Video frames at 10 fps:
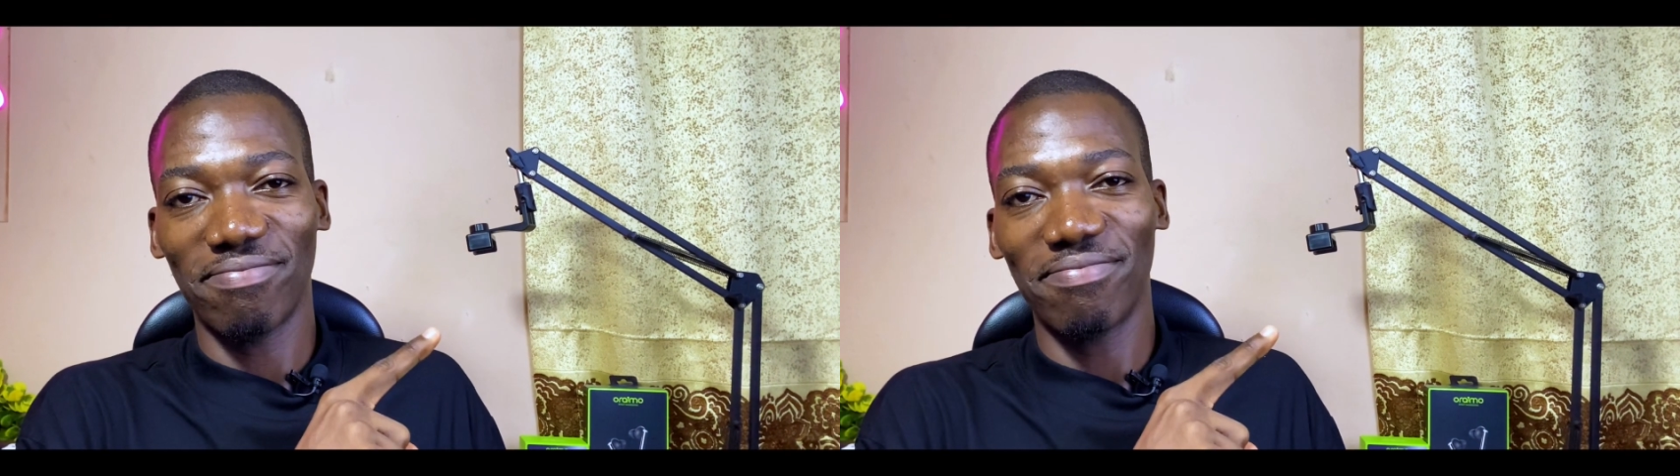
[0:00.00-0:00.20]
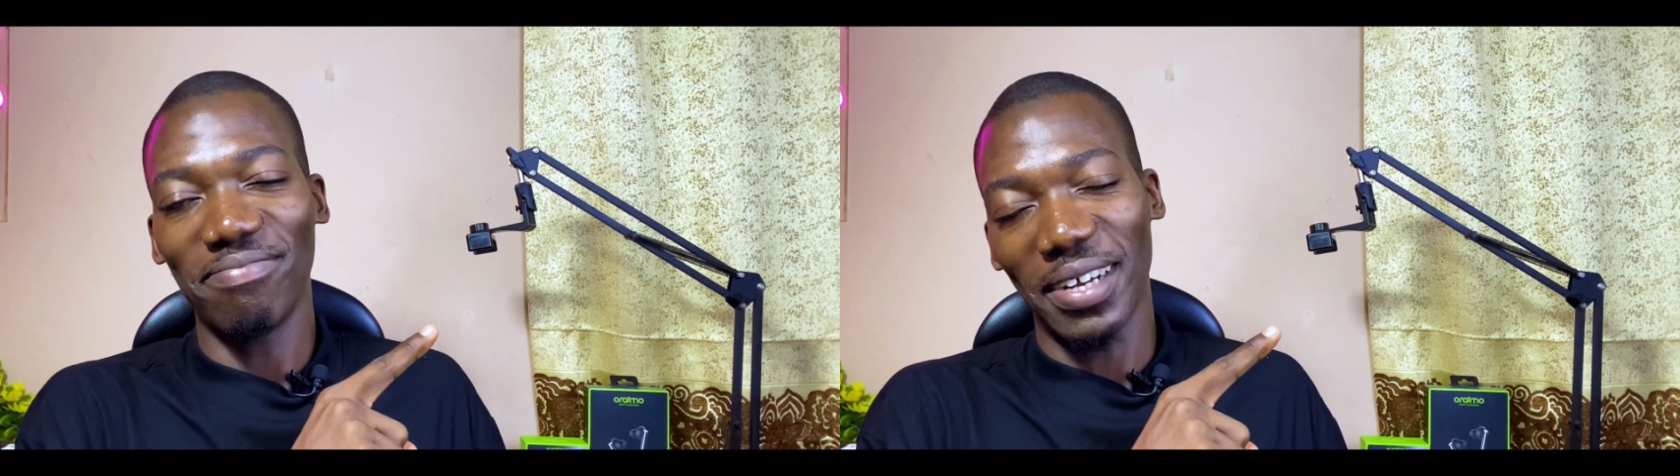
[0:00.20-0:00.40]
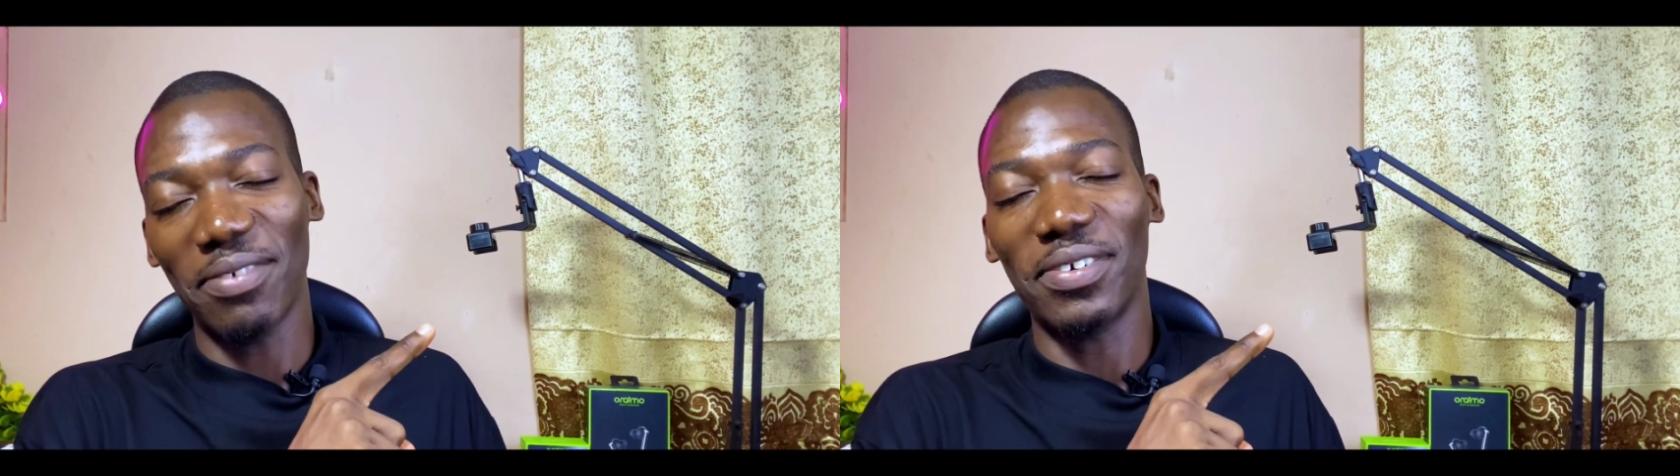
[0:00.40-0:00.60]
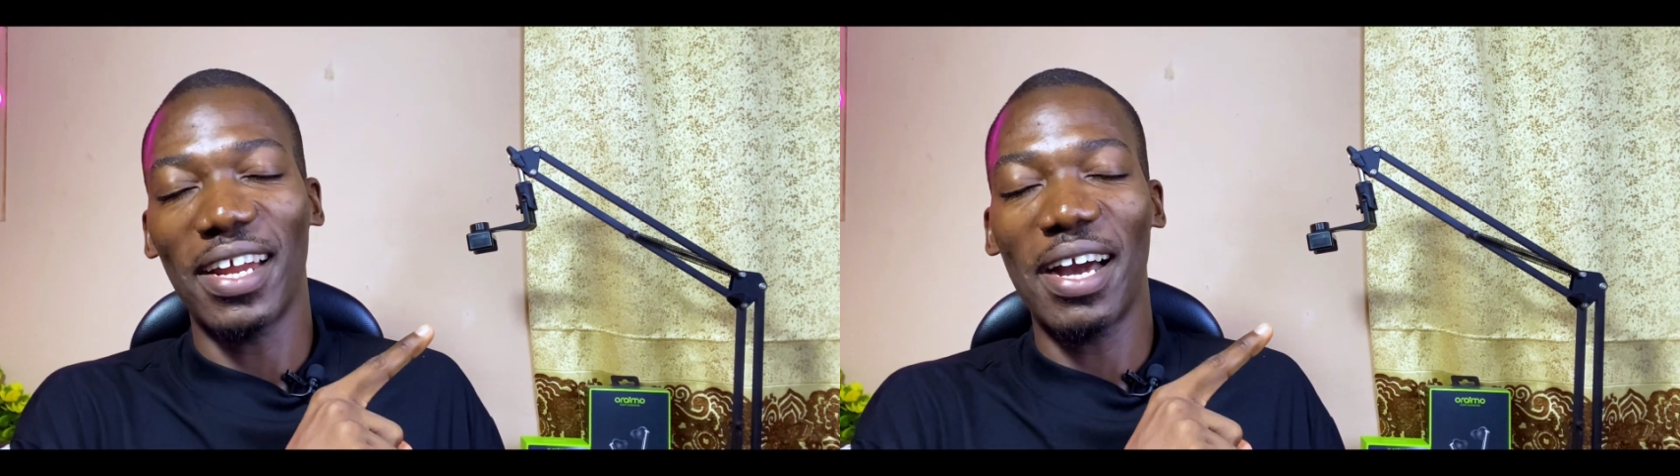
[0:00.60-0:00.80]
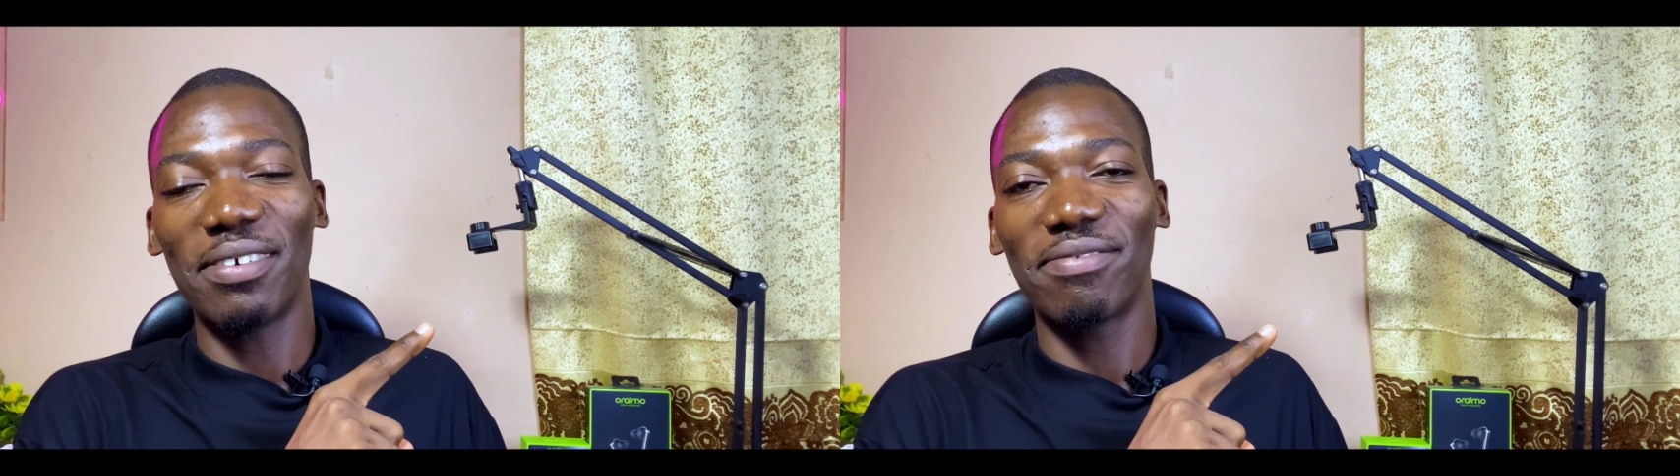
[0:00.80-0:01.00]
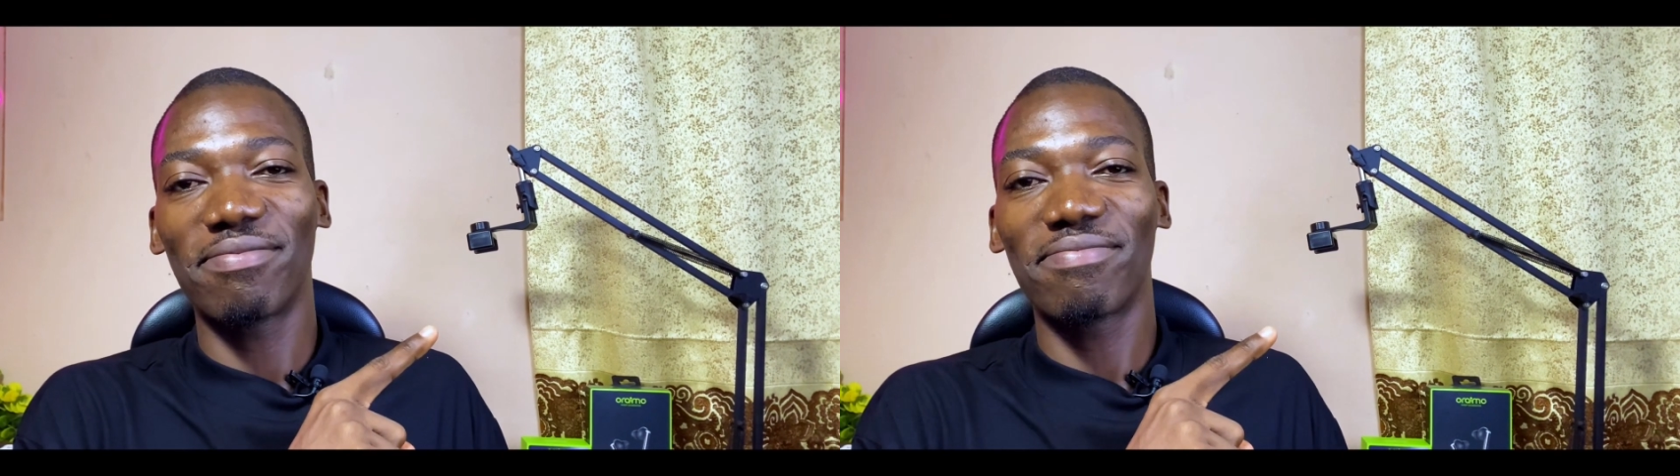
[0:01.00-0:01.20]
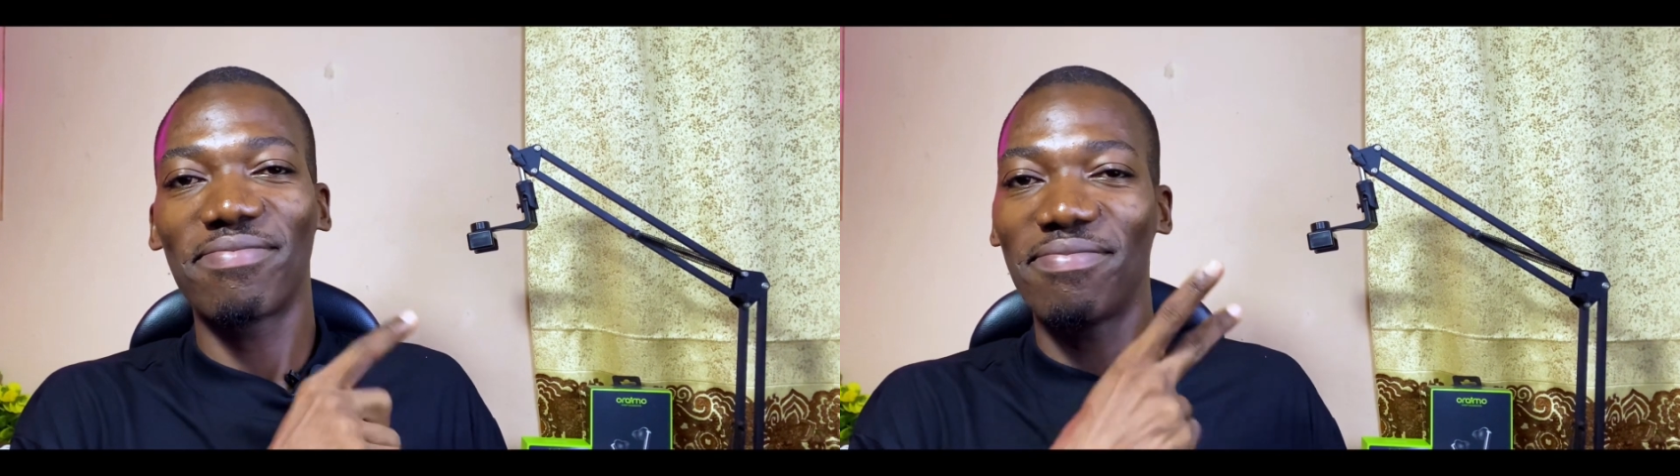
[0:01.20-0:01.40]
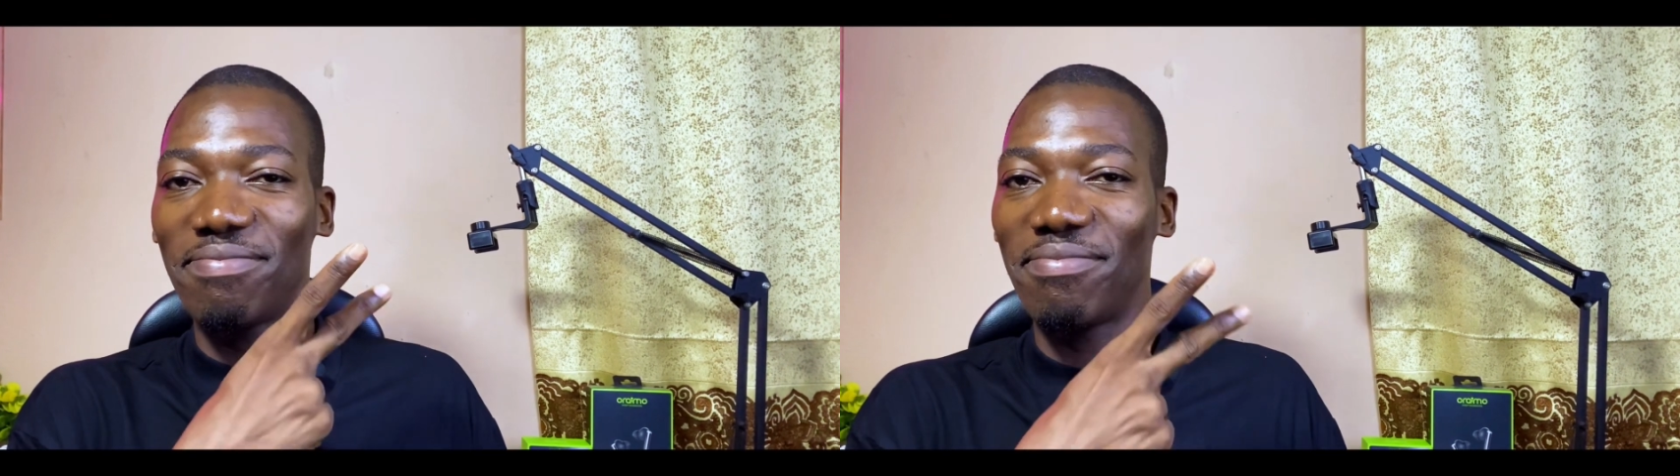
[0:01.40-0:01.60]
Bye for now.
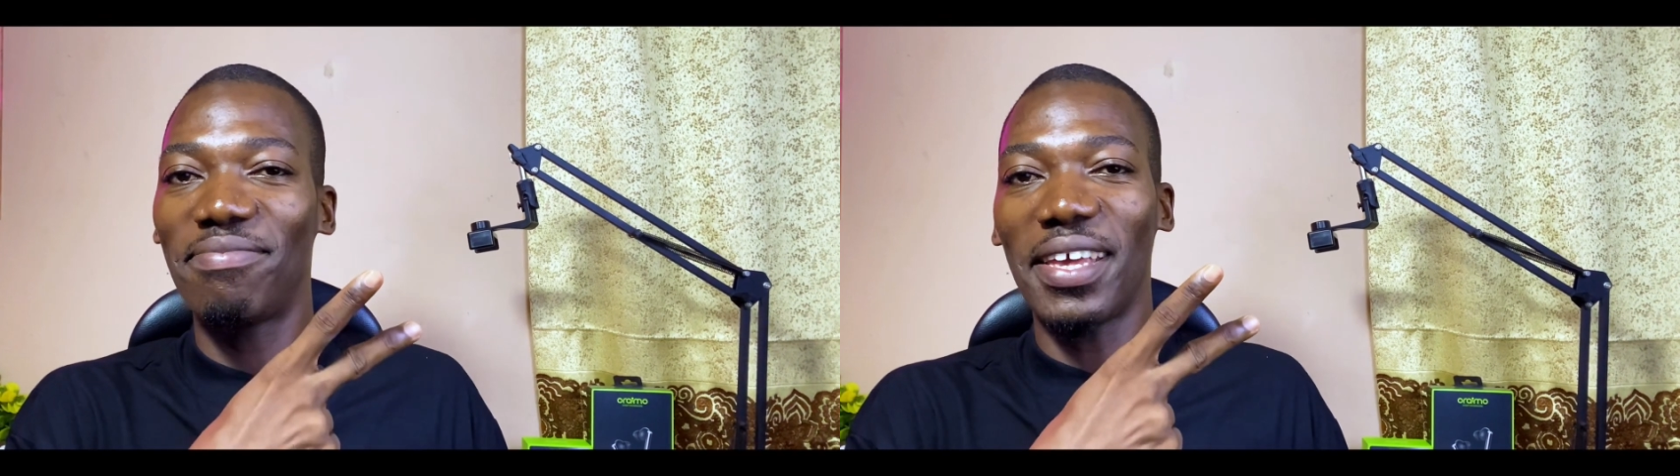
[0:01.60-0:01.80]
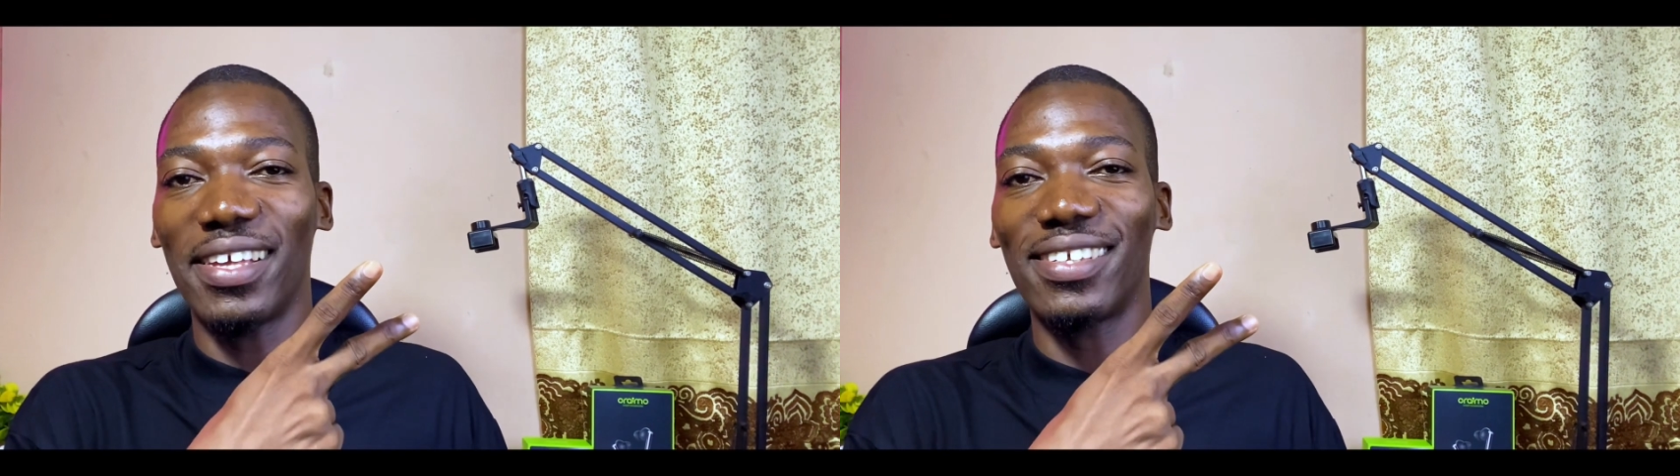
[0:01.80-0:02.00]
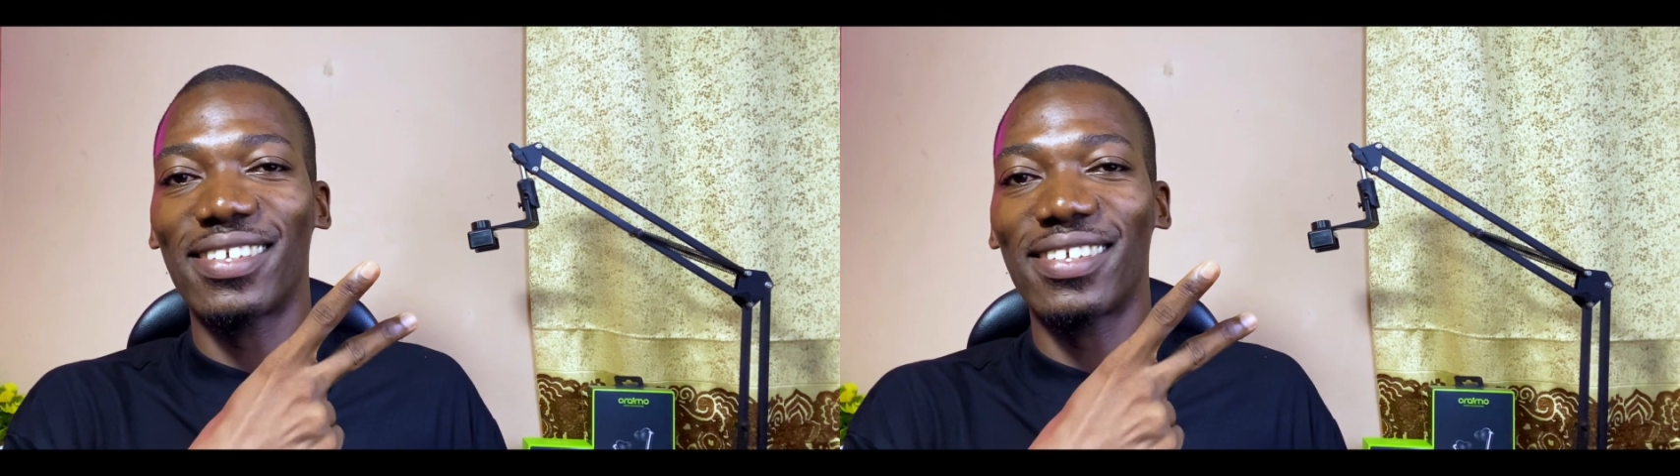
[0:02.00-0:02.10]
Peace.